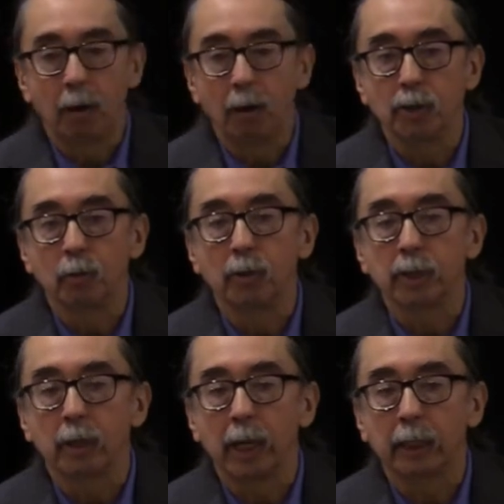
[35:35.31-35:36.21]
Harjo was
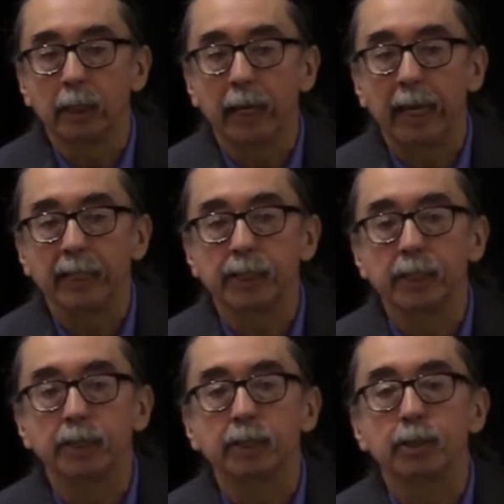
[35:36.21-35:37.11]
elected as
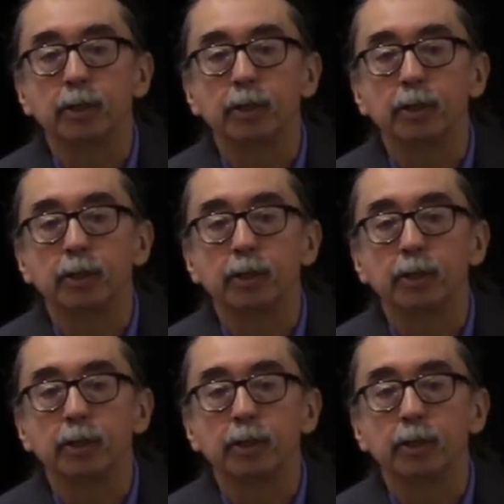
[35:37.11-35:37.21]
this